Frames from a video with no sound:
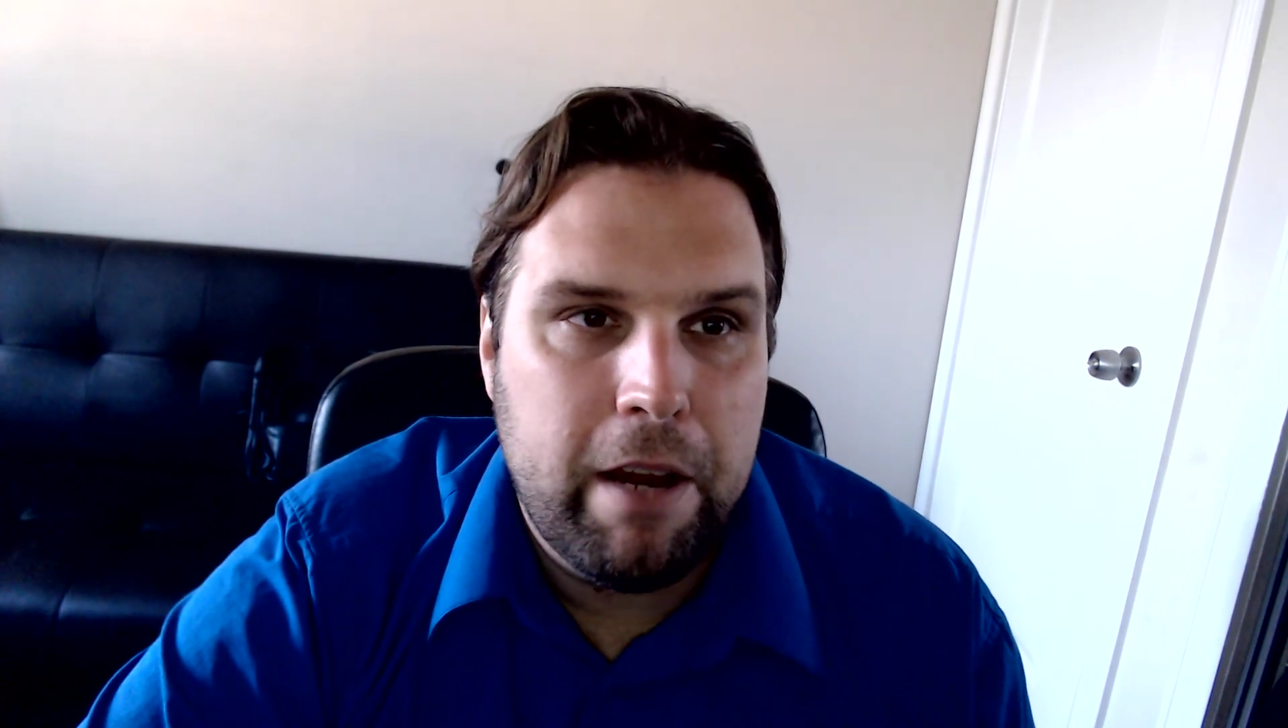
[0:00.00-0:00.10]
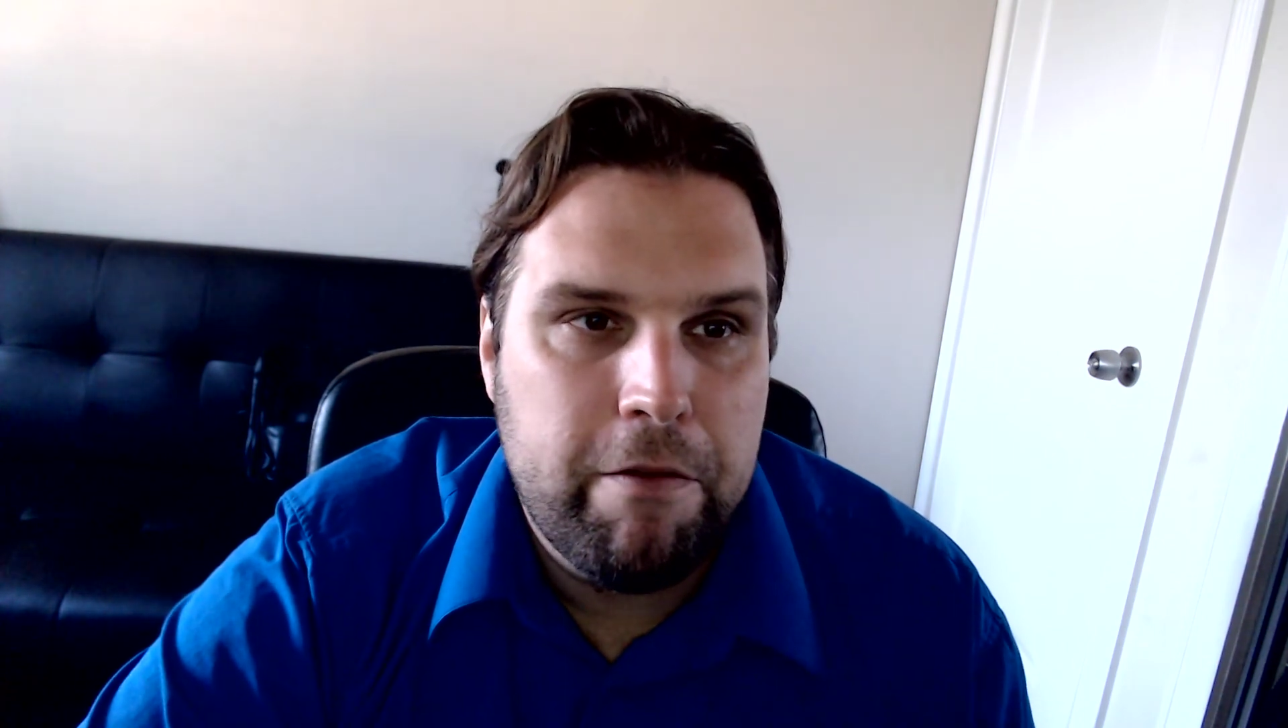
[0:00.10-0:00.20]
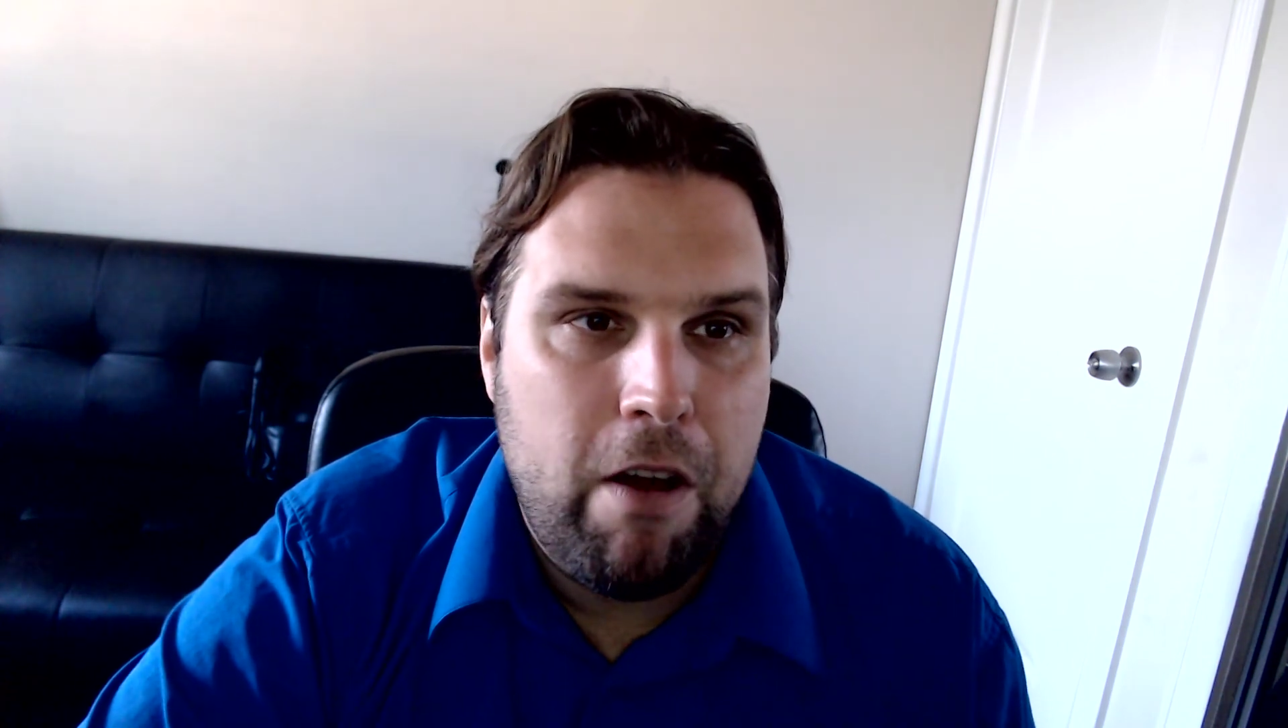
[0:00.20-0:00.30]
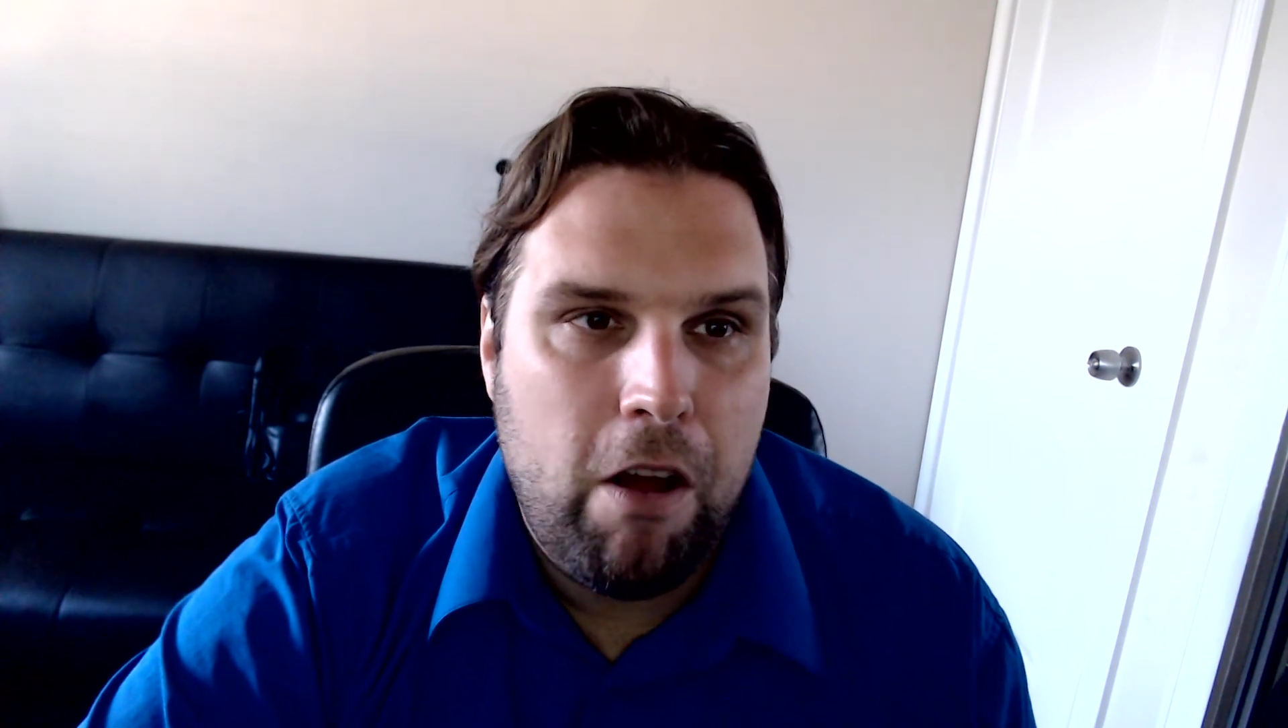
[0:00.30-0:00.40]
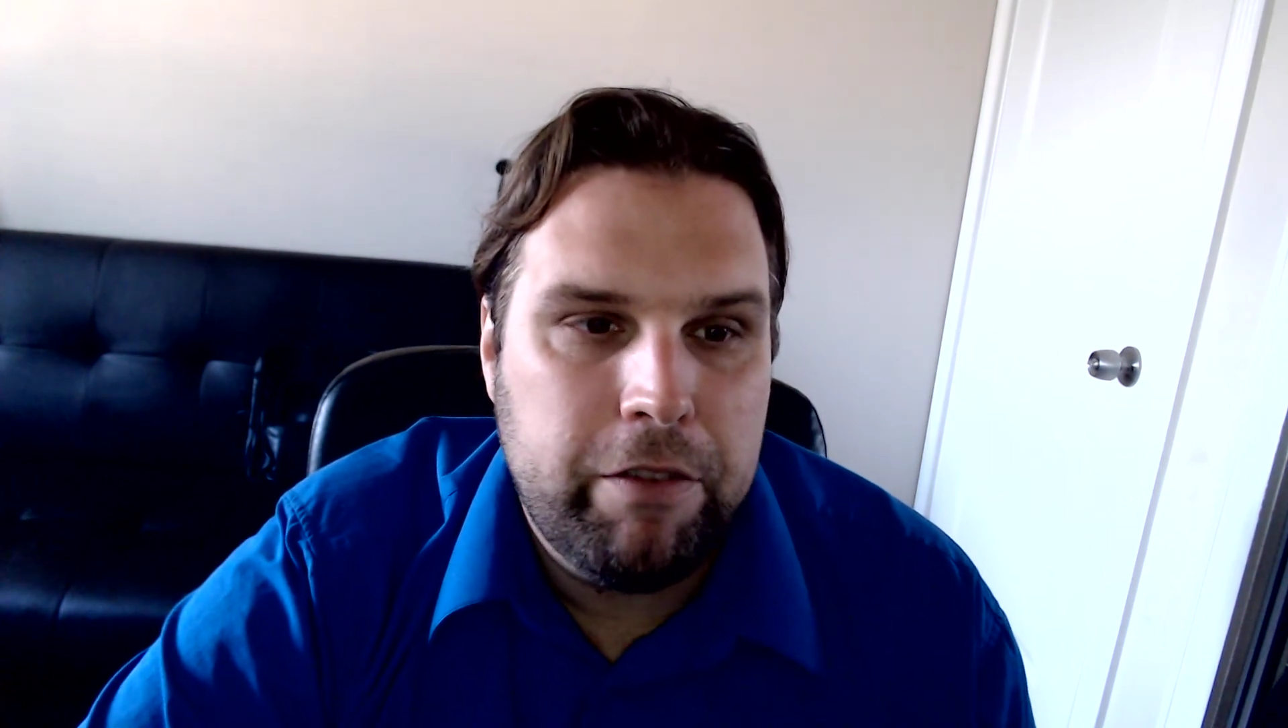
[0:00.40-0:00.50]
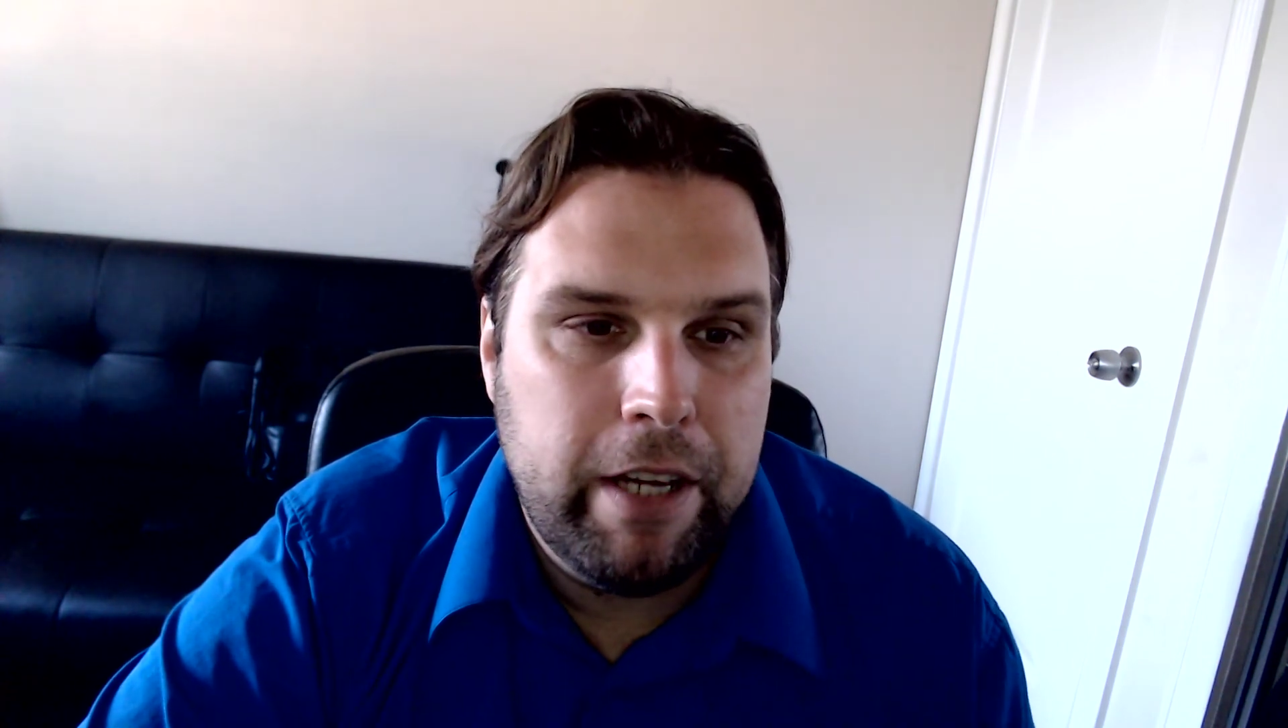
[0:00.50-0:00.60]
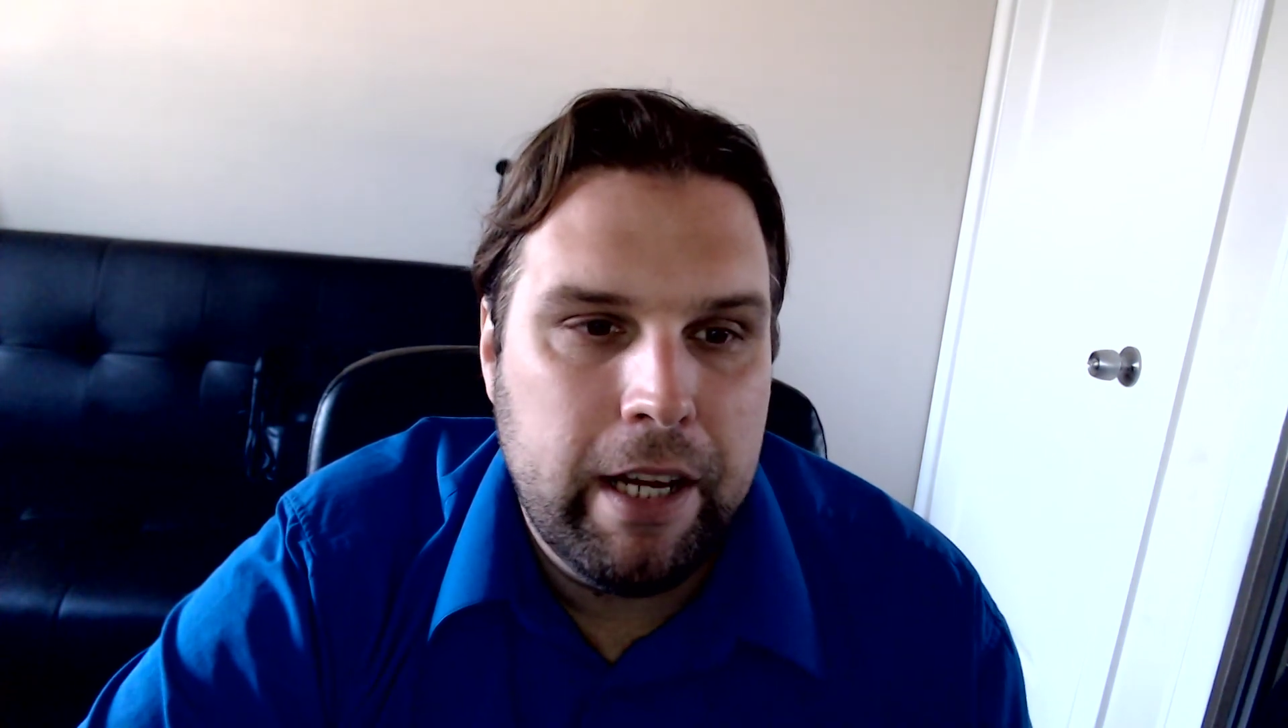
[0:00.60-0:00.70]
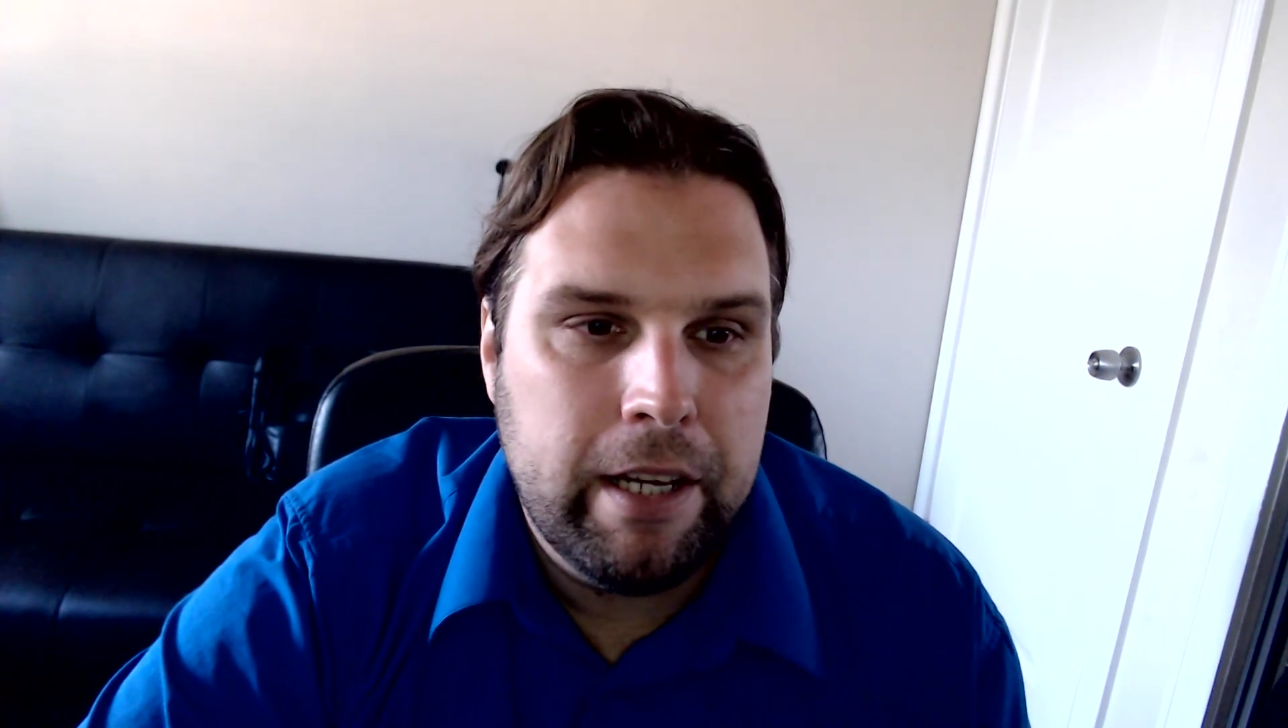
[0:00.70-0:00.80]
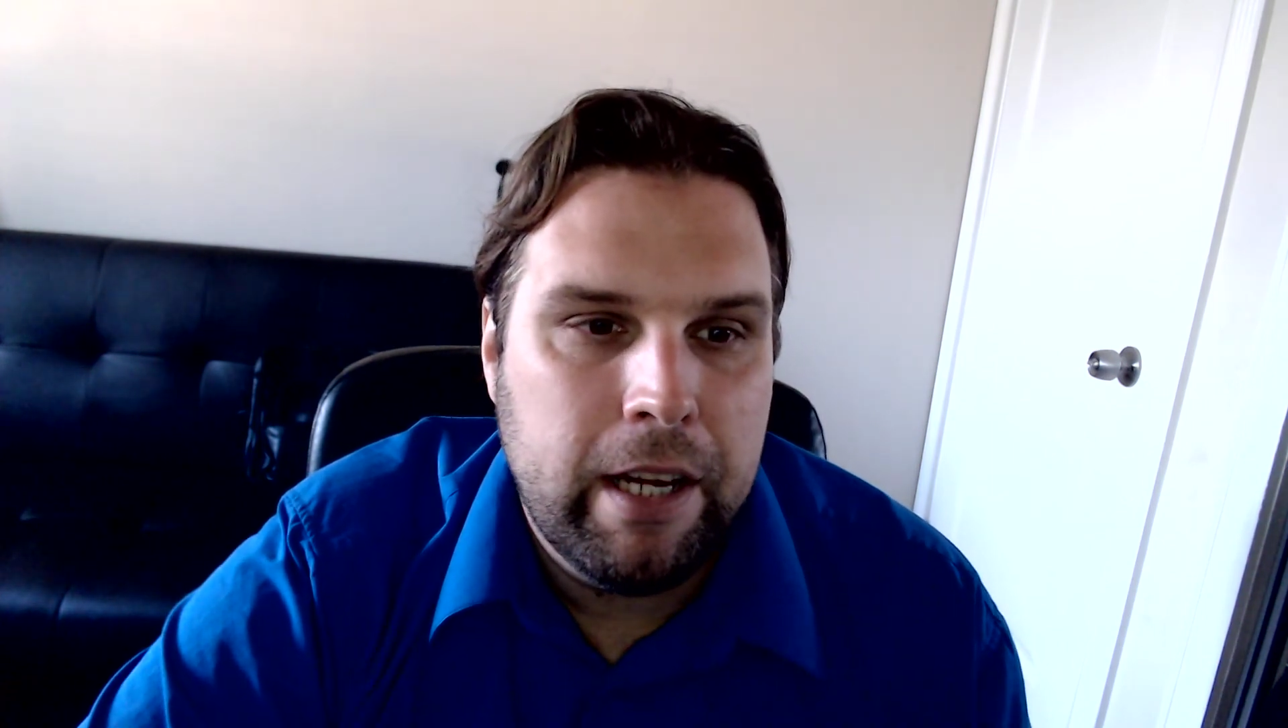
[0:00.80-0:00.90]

involved in